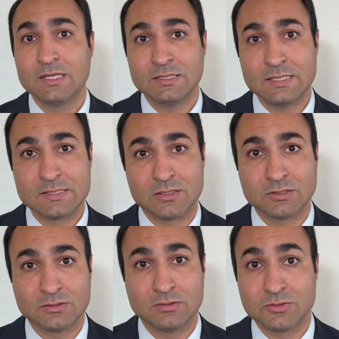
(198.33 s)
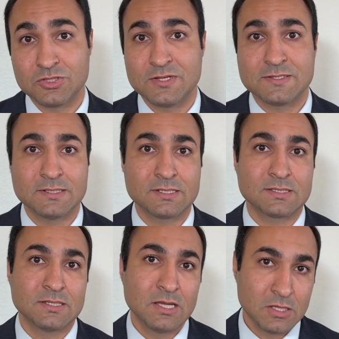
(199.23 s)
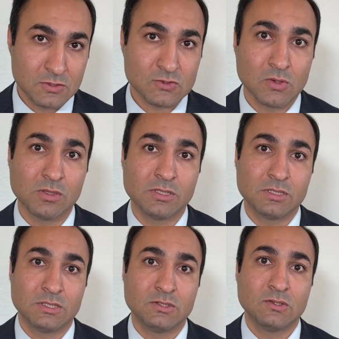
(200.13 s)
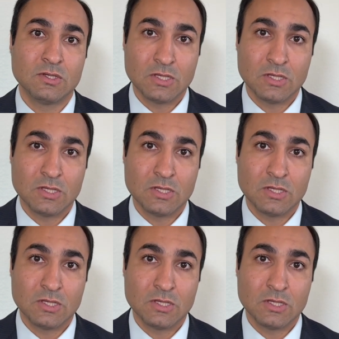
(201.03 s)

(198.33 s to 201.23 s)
These are the logistics solely